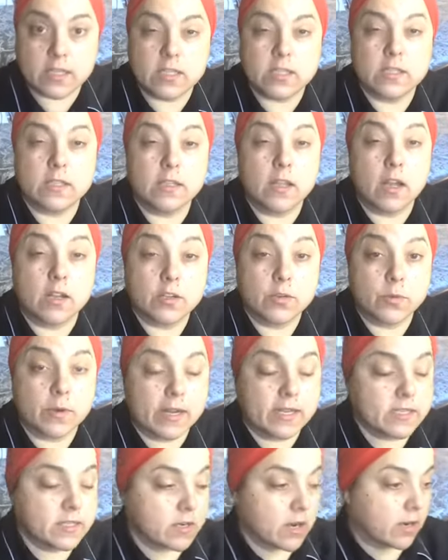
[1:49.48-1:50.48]
to launch when I
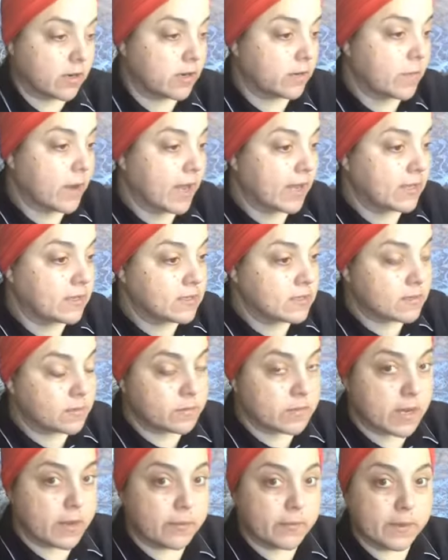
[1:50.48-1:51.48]
started back in
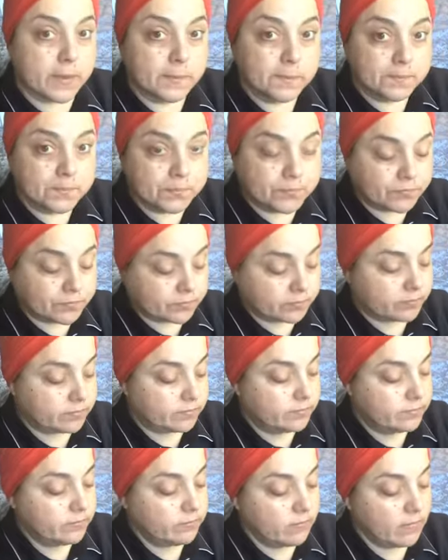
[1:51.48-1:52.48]
September.
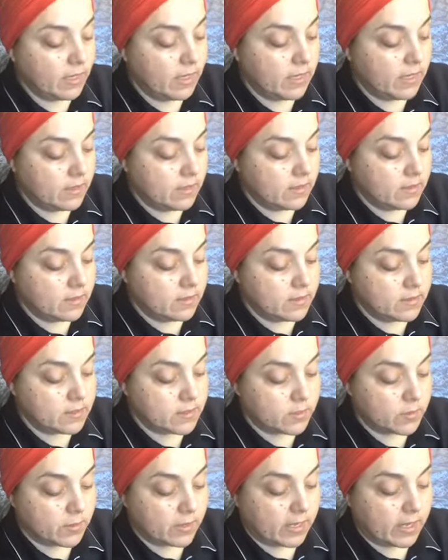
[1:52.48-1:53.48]

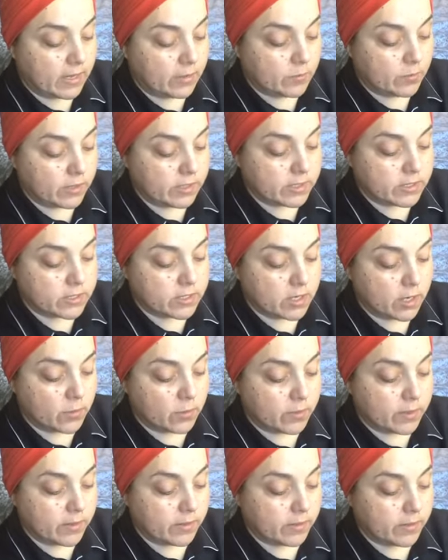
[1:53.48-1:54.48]
So again, we're going to start
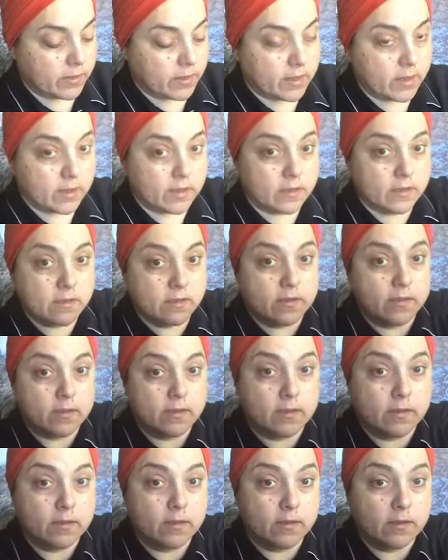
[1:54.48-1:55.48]
with the
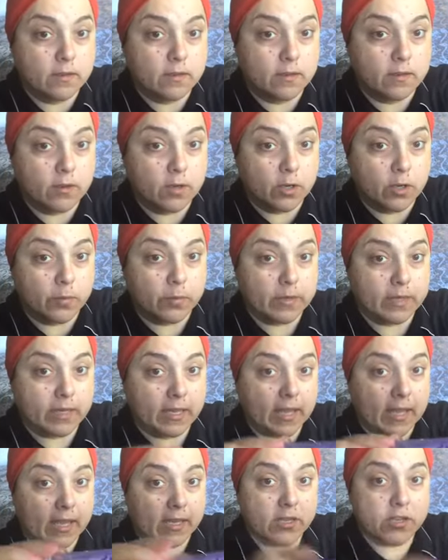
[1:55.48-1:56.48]
Urban
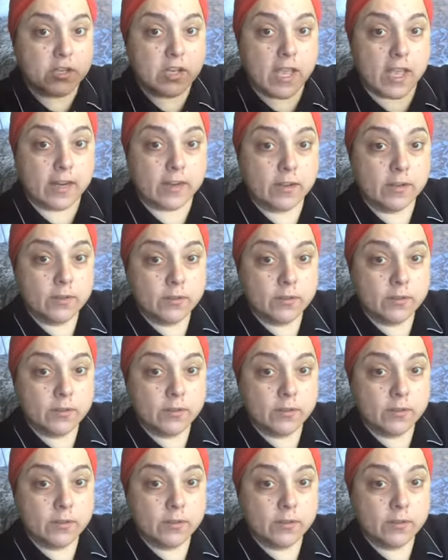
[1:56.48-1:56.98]
Decay Shadow